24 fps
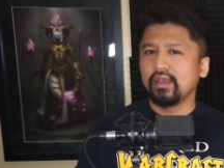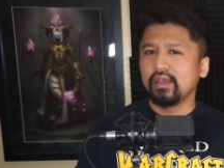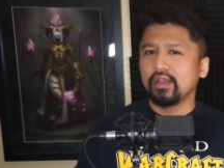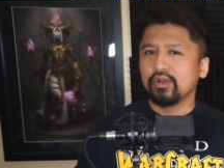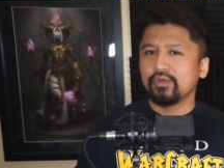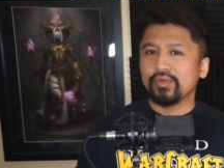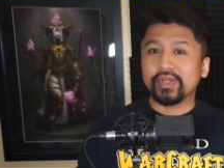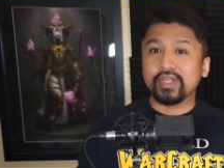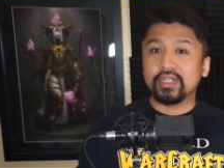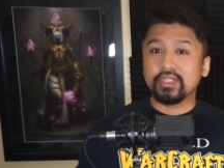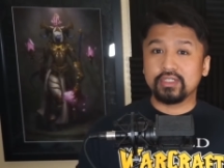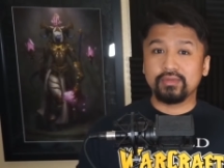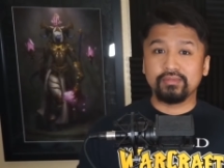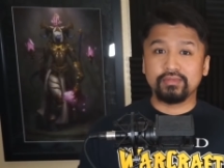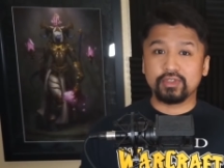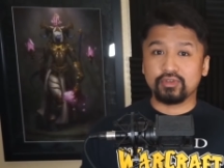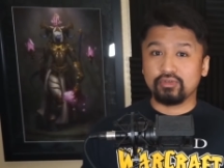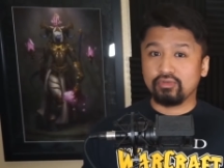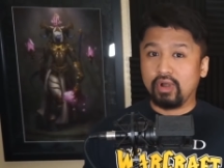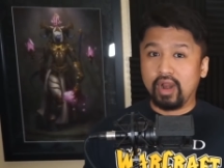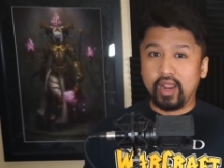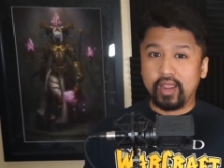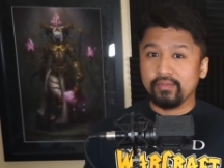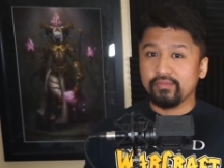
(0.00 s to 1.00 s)
We can
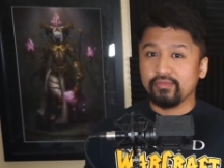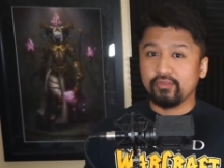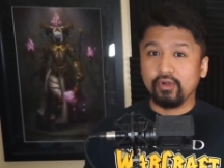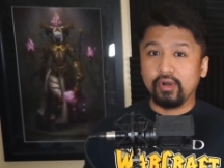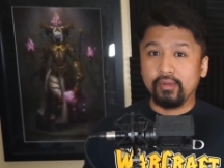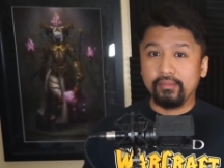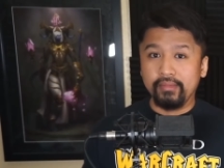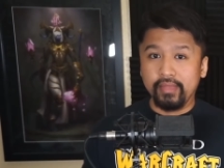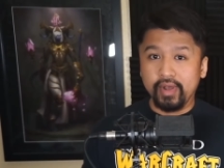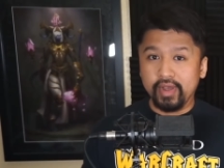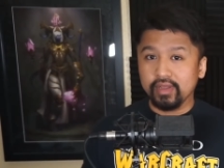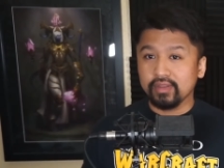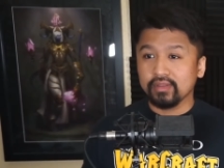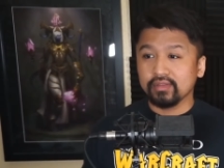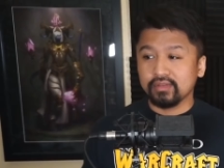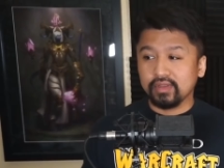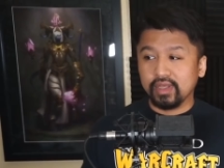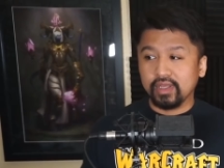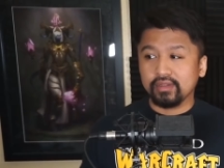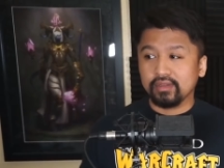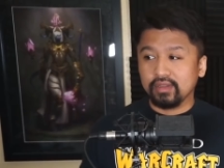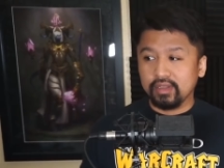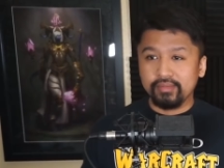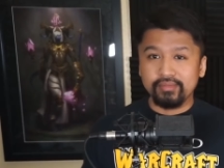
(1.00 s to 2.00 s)
subscribe for a month
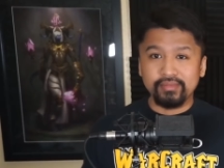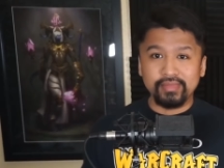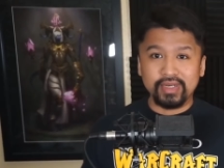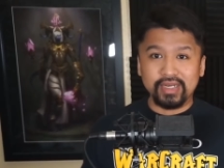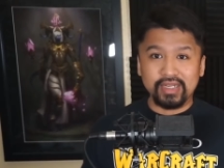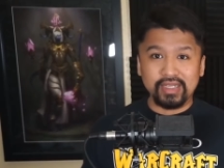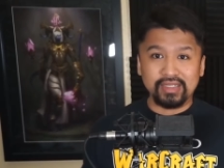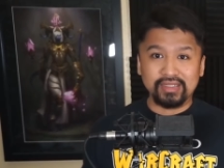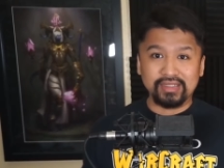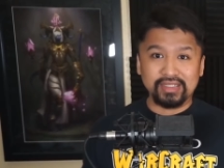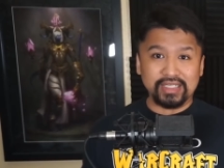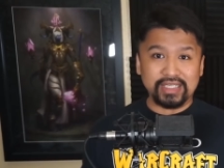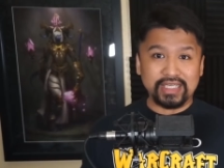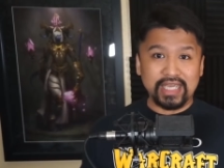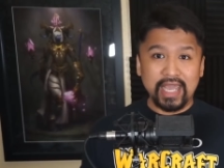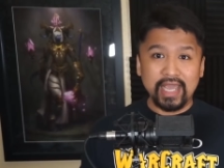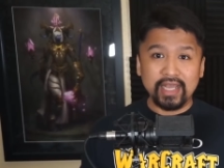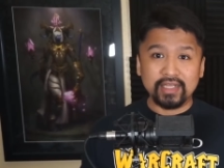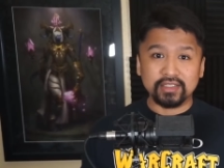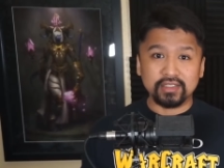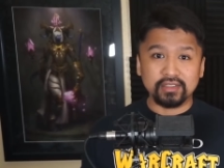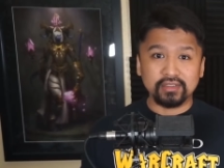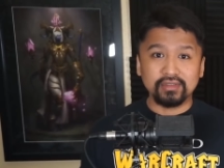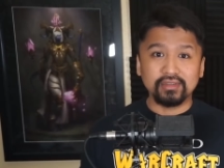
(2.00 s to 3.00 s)
and immediately
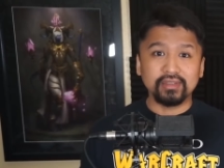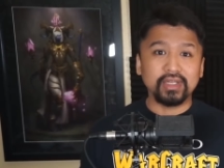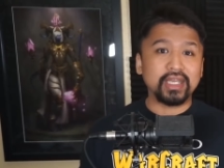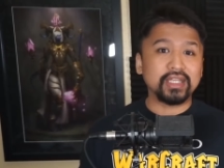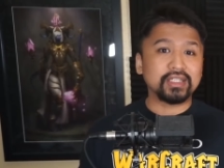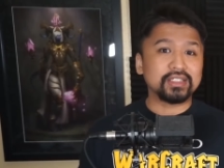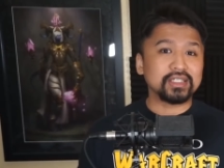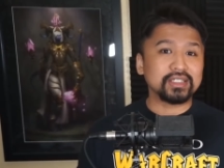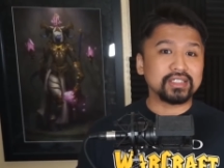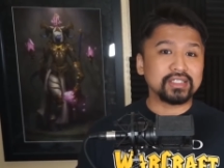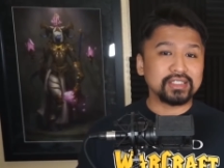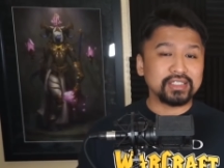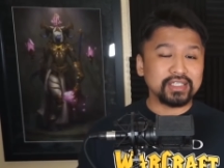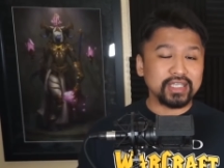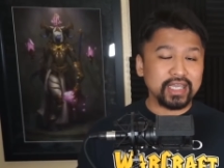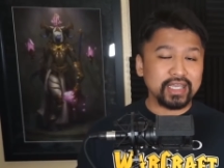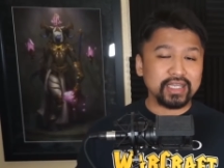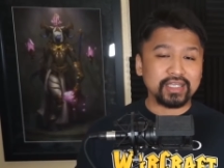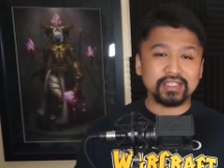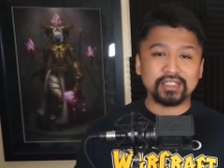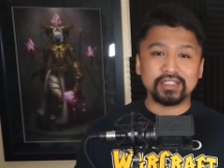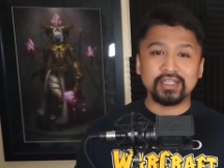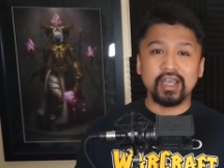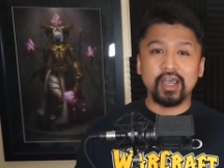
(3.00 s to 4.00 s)
cancel. It just
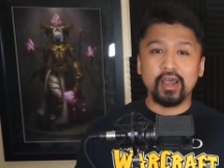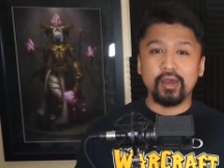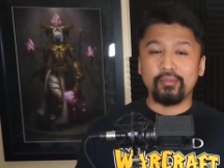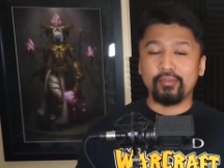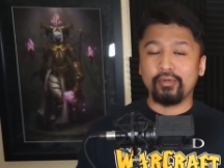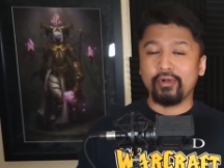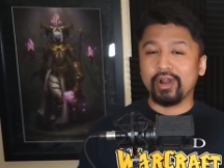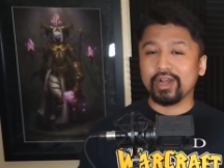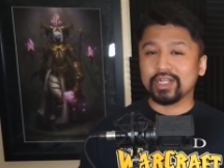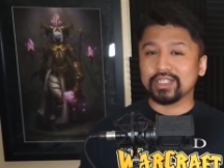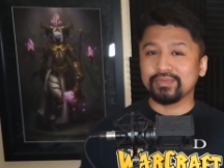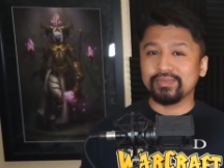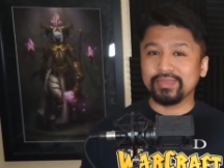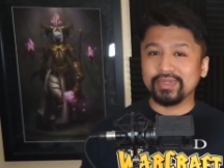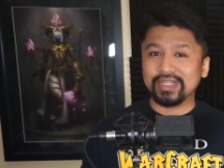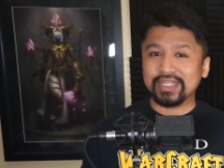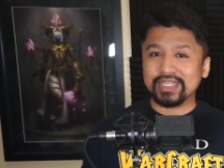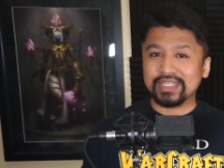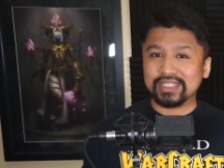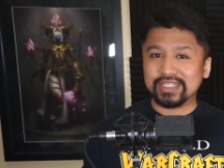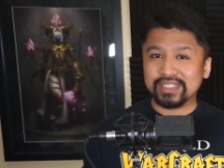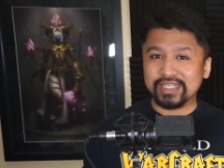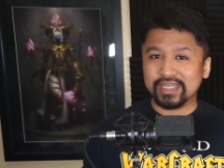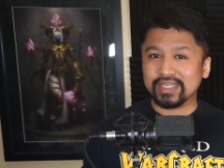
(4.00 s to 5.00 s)
takes
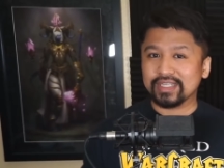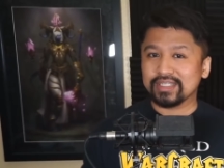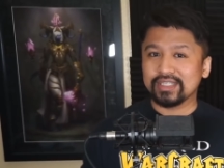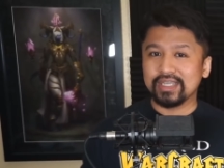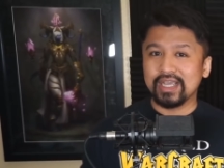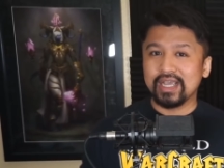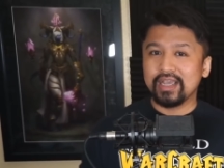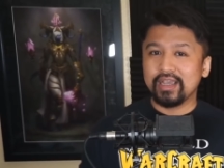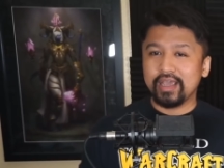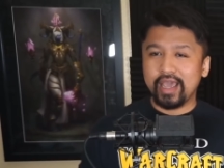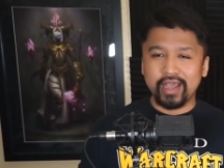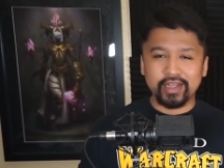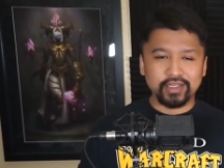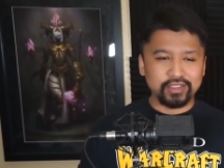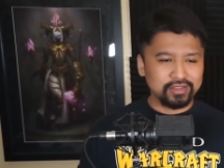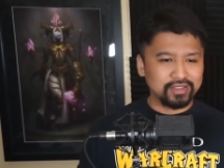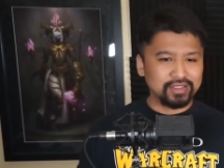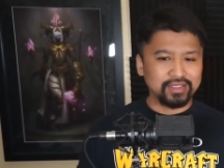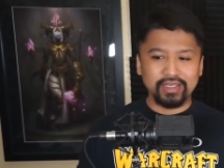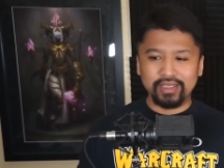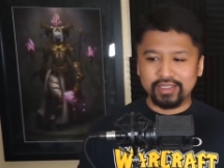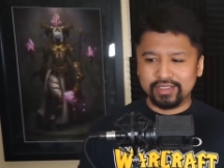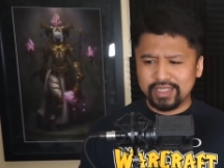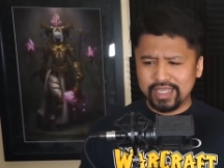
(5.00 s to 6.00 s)

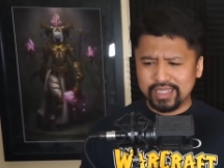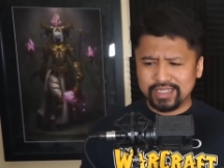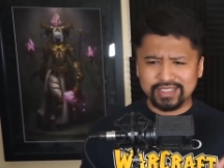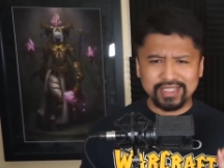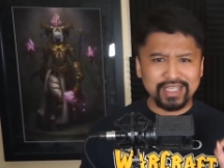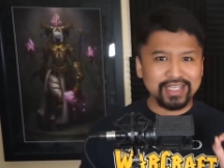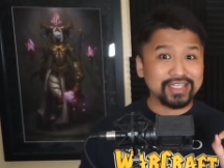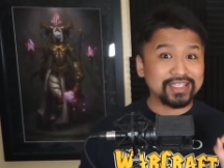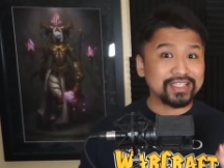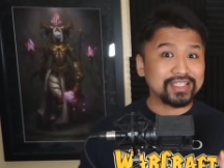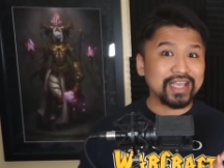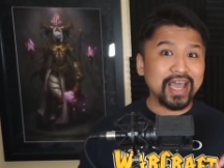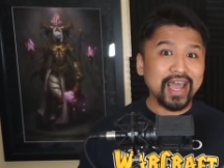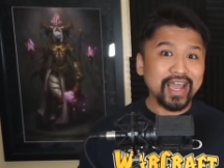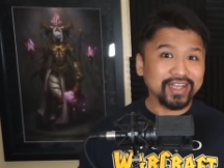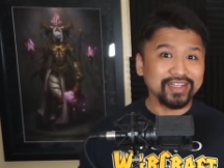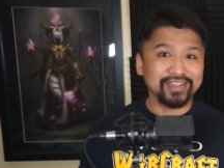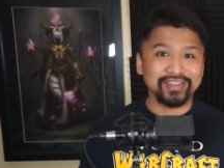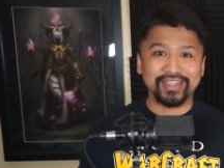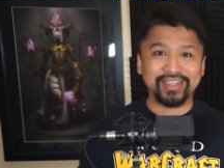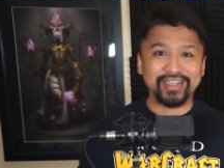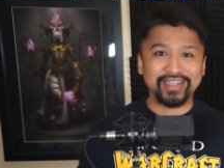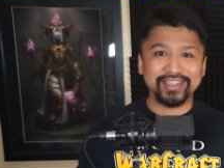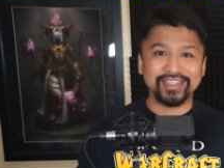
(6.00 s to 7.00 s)
exactly
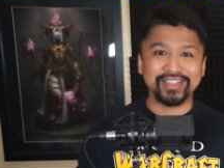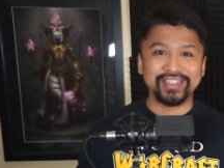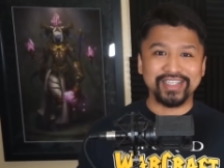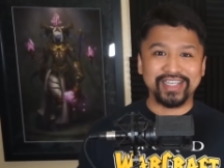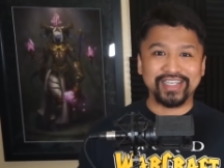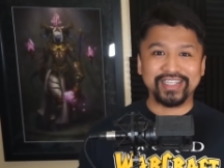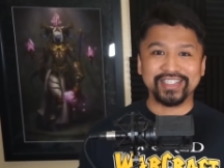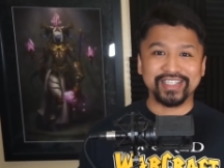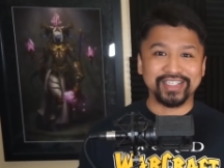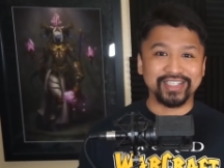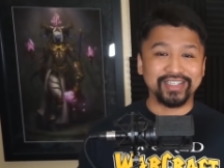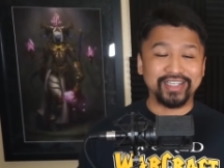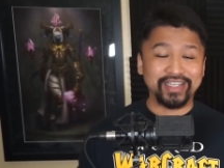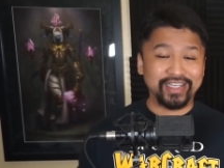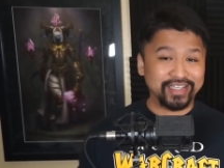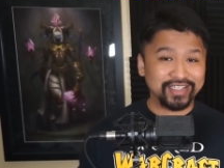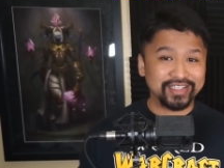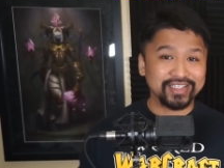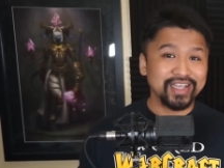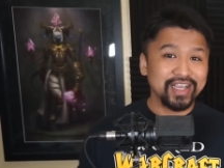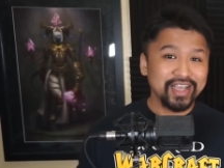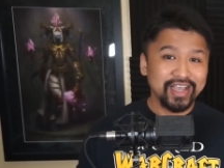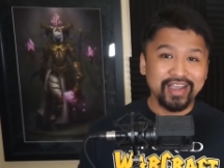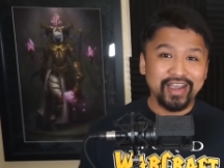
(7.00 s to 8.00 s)
6
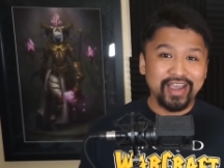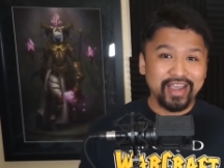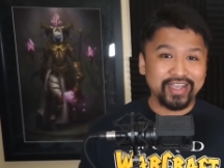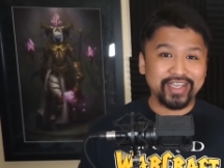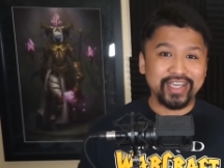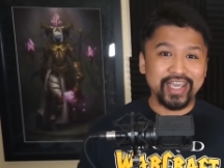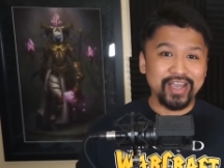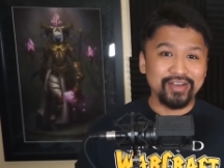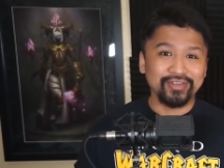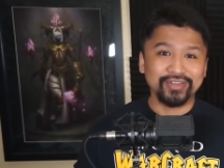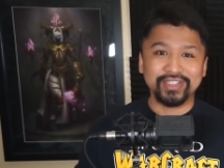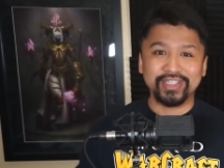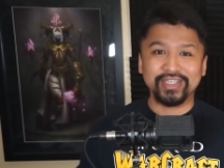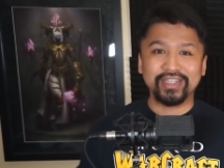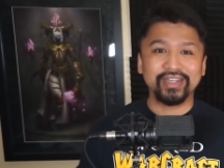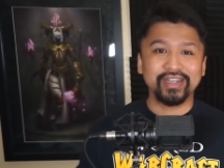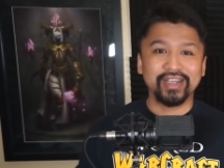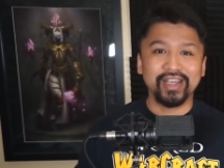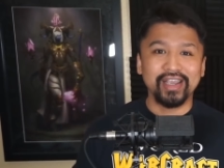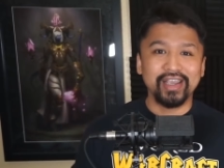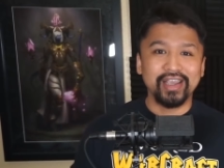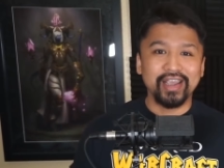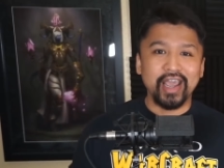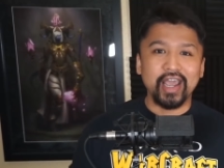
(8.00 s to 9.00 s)
clicks. I counted.
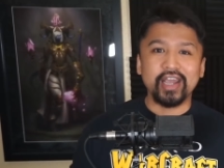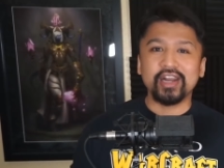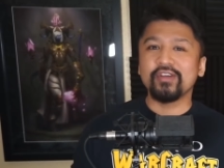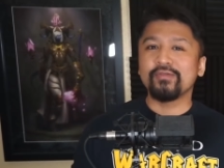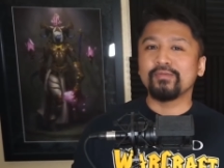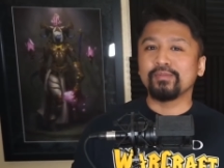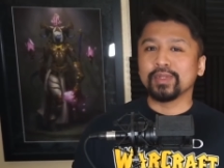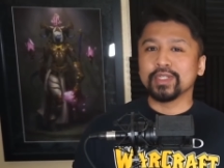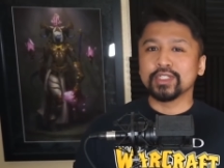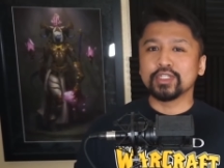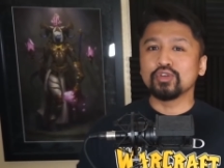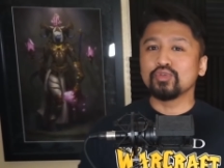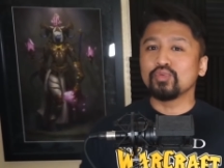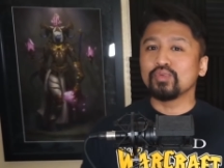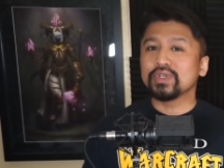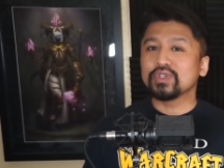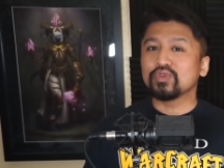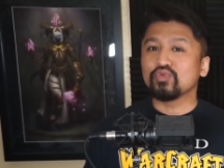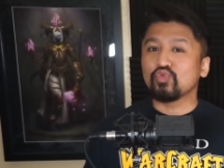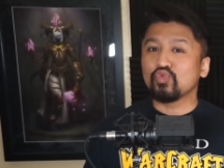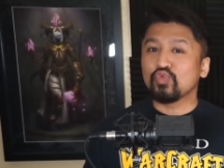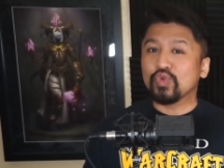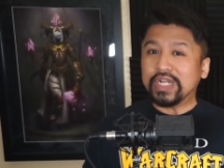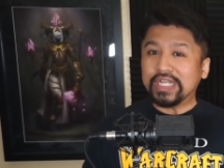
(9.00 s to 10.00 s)
And if Blizzard was
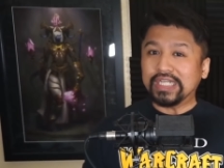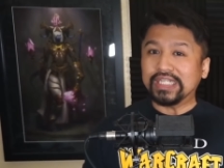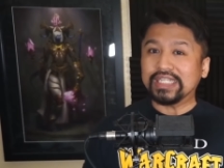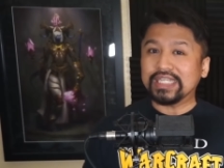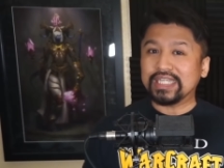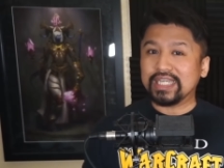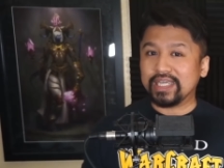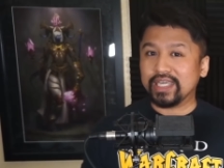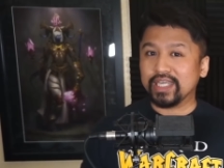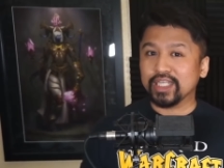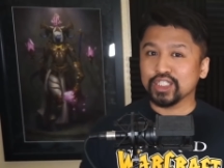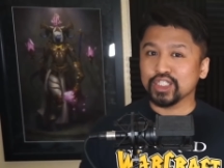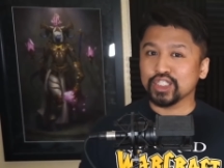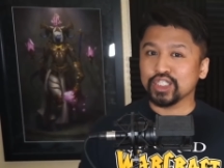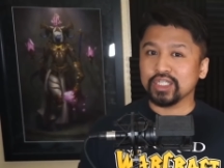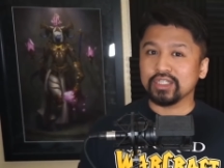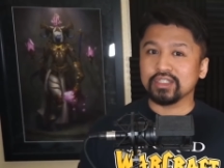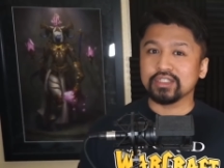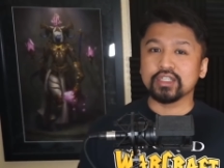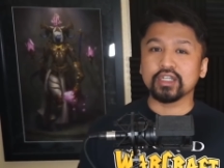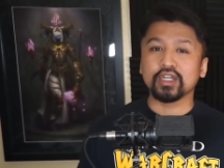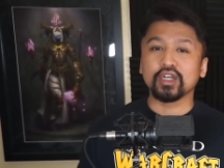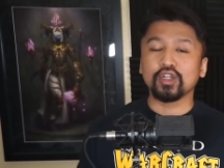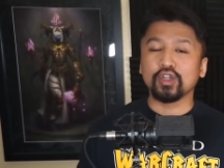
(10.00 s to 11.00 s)
really
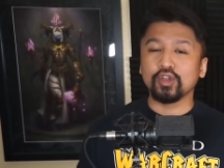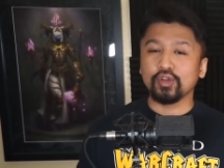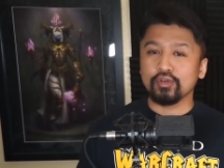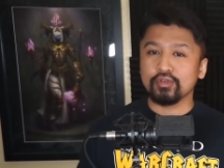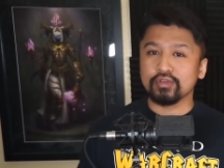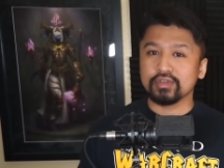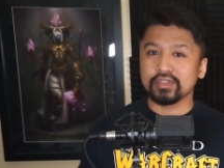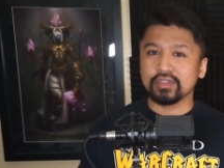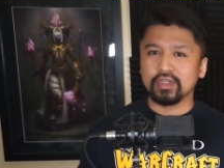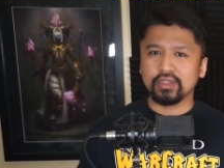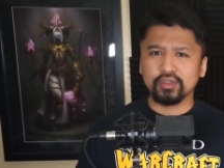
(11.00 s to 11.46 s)
itching to close the